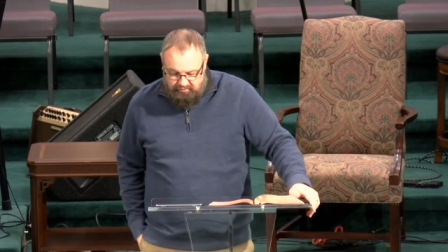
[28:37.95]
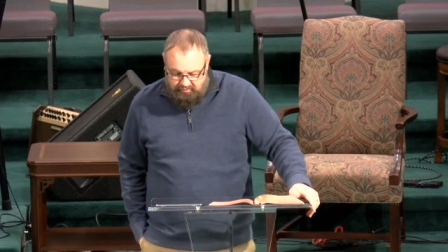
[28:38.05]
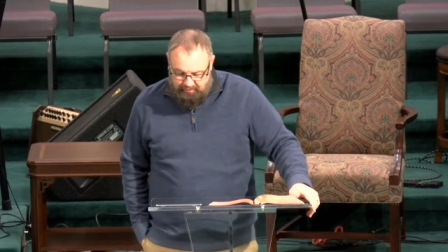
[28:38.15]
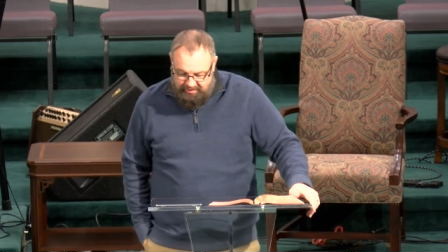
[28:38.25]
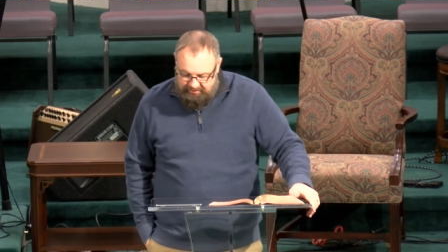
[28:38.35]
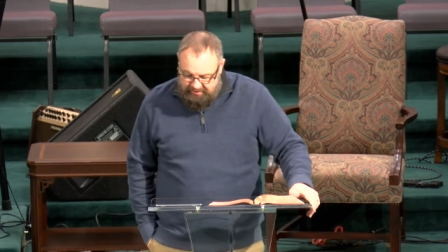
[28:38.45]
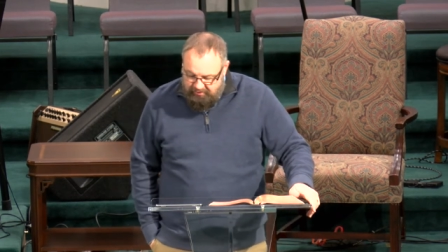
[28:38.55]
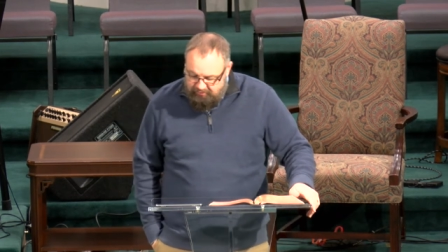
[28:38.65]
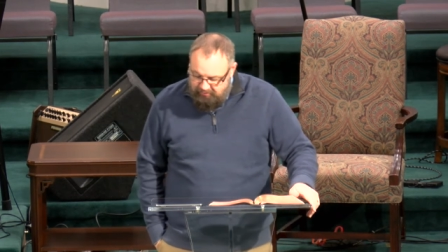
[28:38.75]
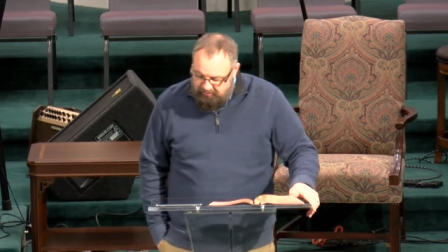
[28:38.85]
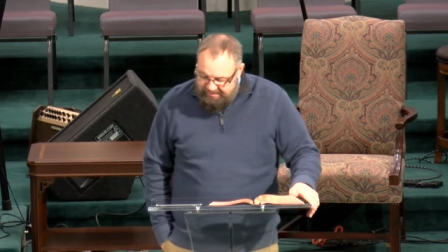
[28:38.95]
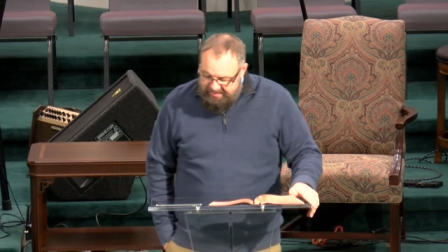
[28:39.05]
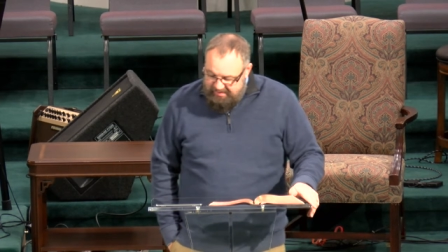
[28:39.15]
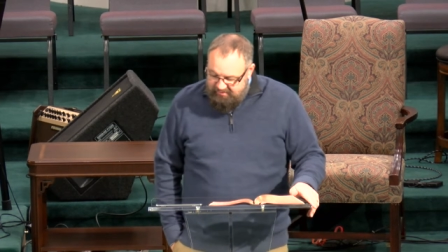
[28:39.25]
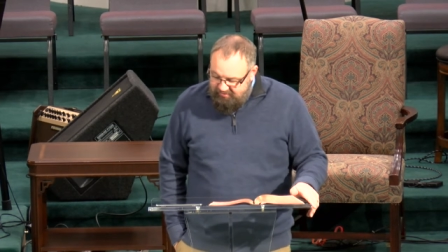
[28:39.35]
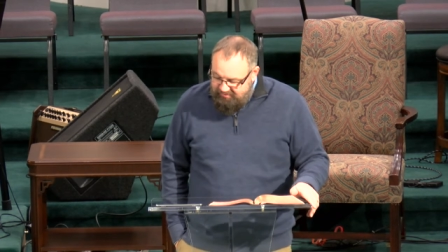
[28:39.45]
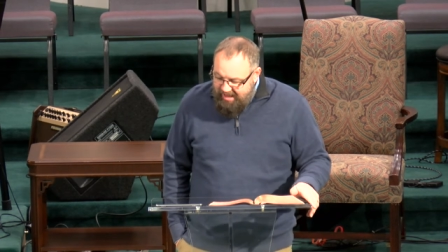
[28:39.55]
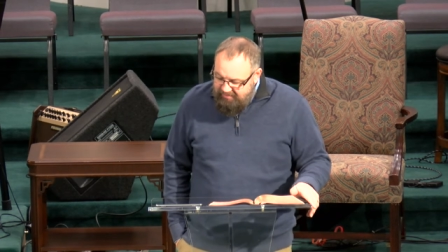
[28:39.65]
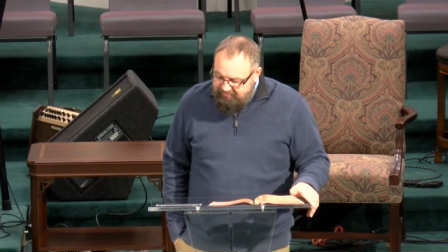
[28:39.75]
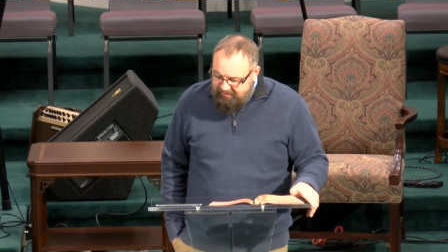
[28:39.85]
the main character,
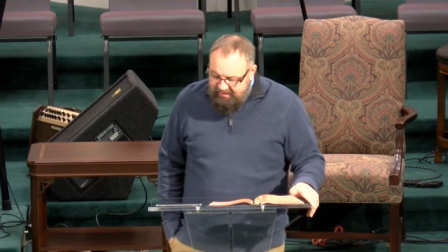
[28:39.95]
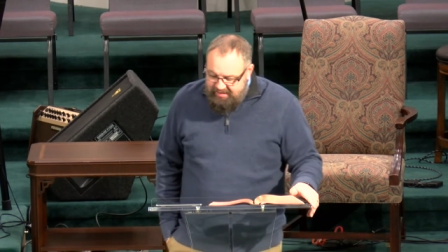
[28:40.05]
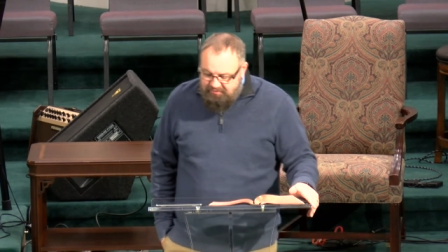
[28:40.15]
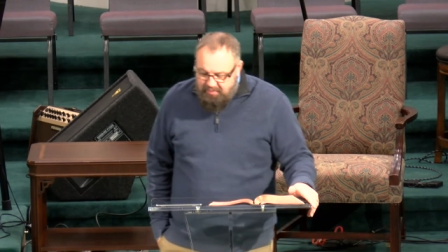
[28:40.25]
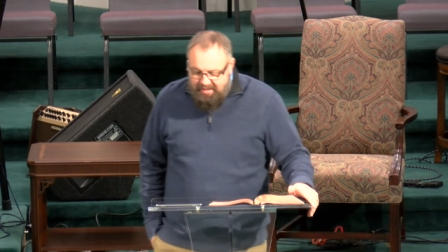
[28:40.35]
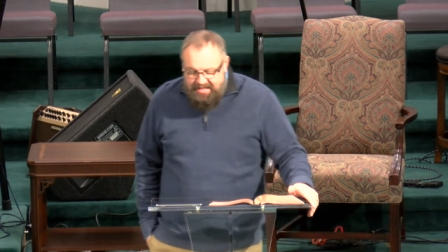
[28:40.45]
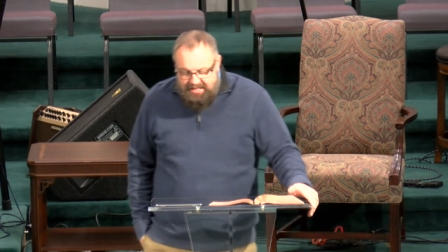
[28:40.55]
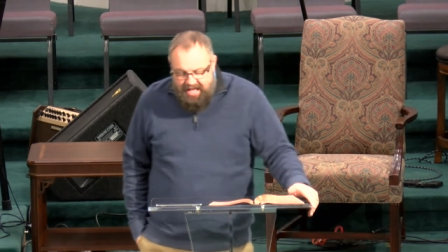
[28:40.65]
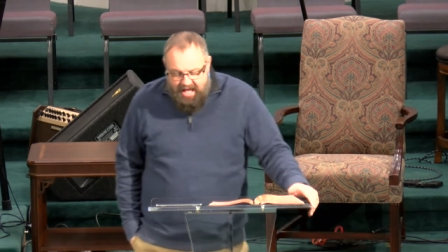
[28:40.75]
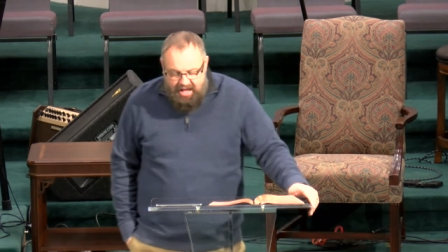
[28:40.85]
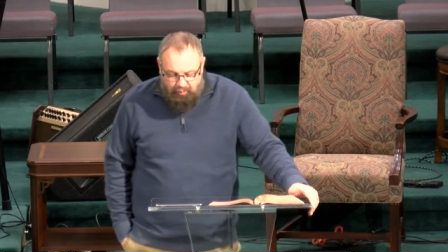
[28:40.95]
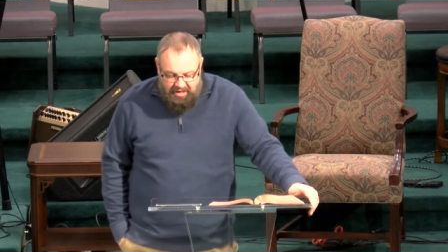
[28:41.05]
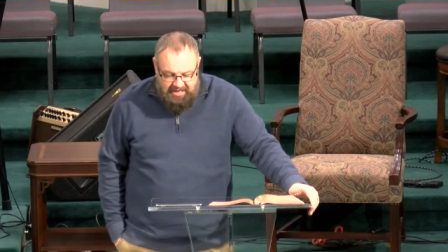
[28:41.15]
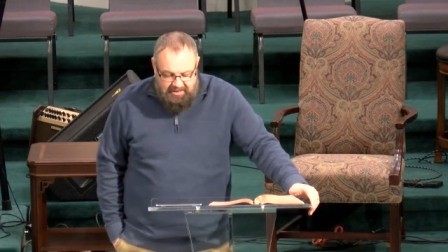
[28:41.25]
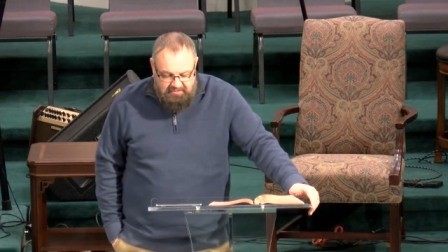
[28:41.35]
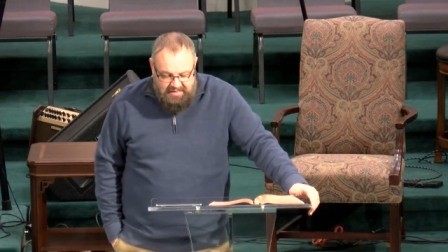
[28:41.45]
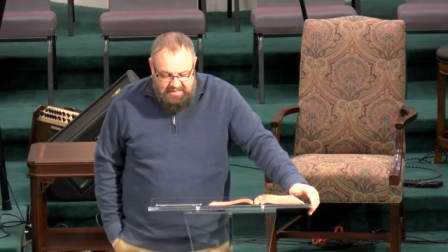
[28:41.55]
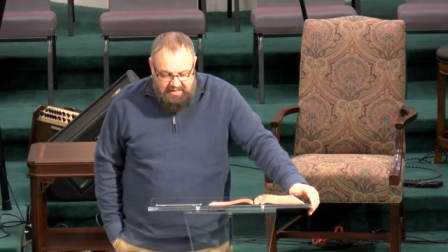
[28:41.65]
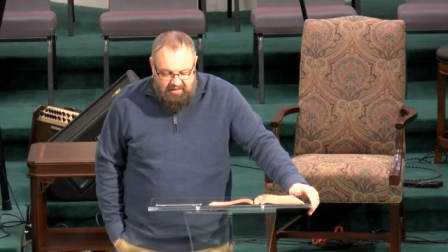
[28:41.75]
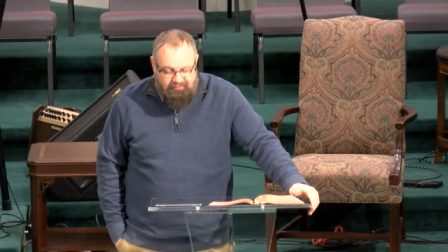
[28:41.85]
decides to leave the main highway
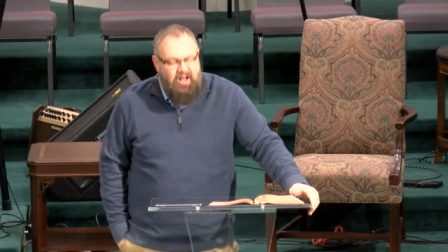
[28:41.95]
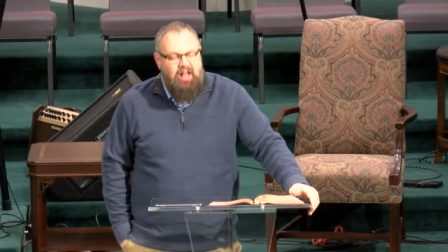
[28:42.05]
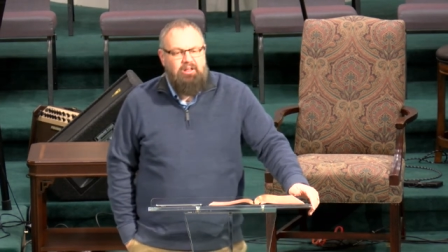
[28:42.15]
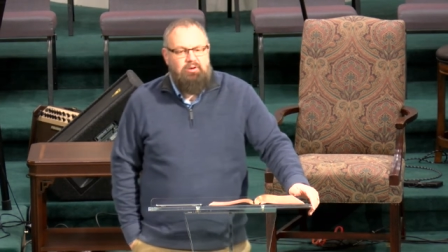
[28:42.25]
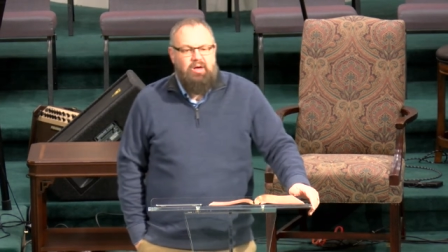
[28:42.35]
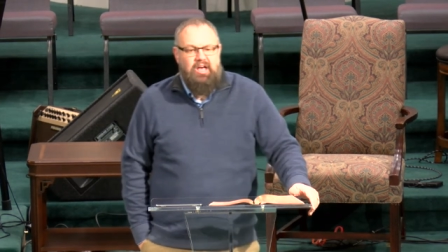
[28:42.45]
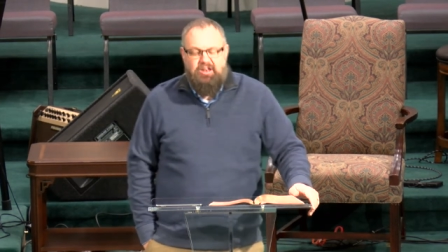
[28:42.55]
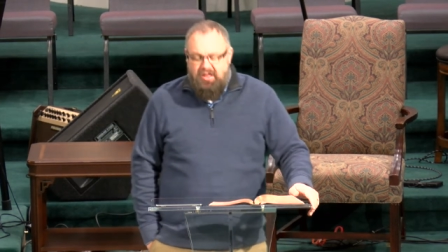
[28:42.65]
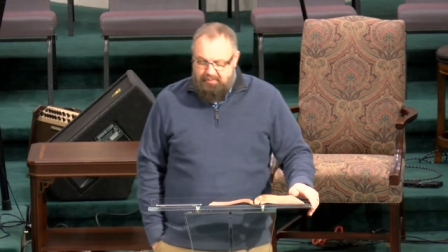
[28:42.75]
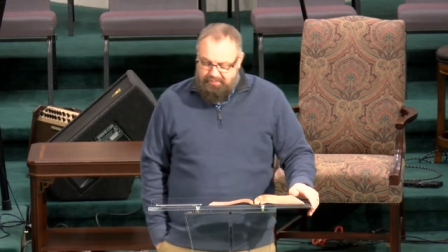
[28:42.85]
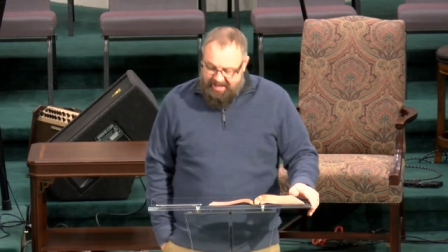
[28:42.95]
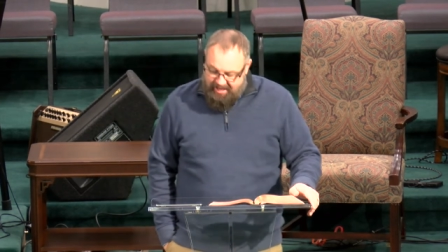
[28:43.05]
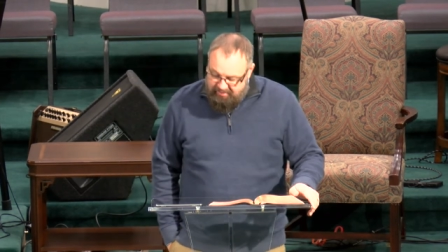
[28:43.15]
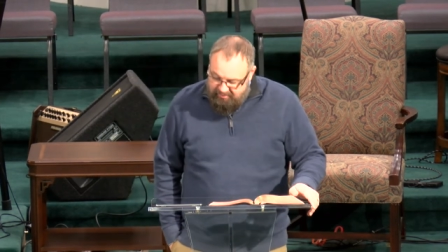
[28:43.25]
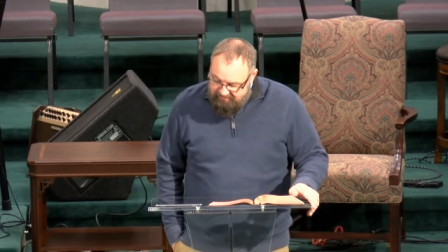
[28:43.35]
and follow another path,